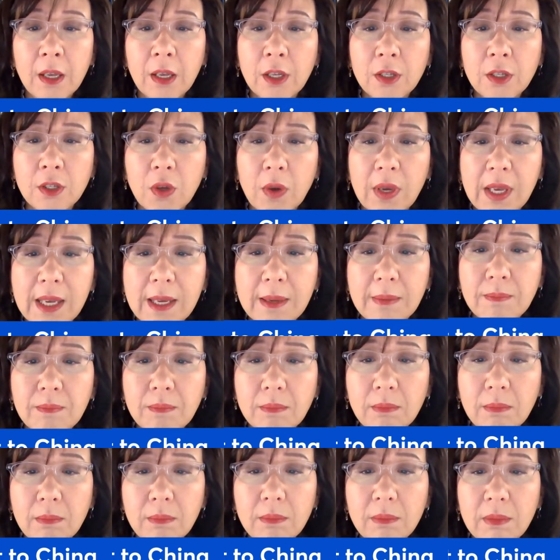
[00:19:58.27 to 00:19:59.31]
So he
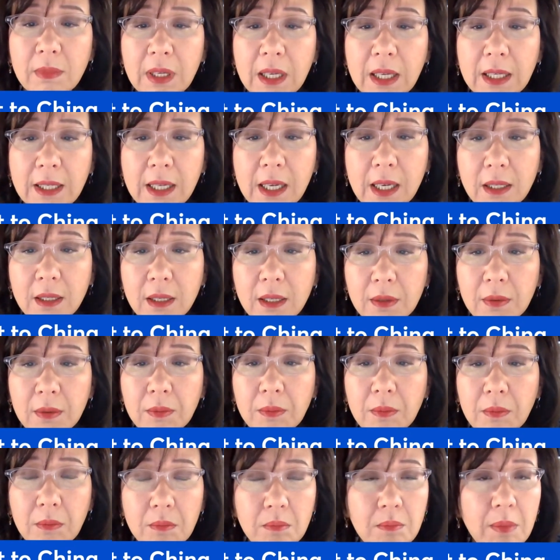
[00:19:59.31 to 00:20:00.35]
did
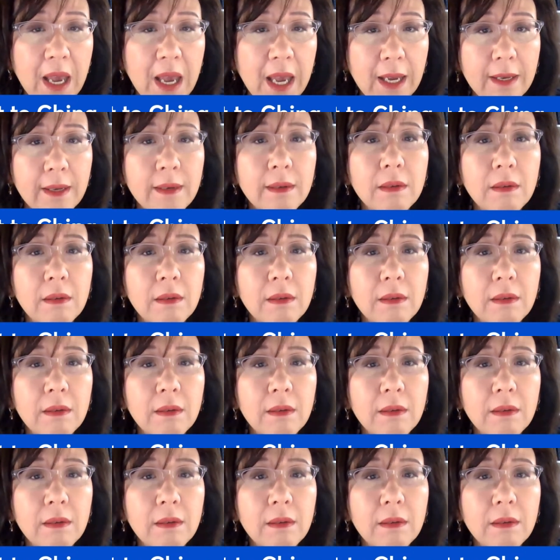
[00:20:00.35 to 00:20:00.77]
make